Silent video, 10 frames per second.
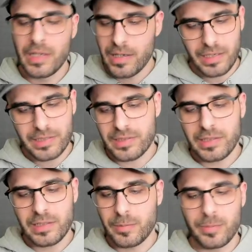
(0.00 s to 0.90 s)
I
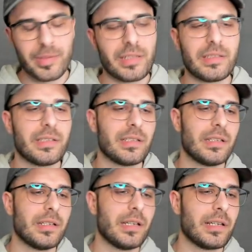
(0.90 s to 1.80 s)
started with Blender
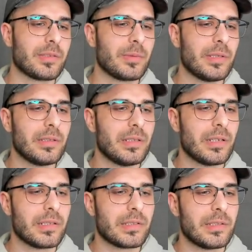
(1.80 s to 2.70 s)
as well,
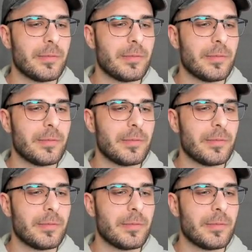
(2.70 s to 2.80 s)
honestly,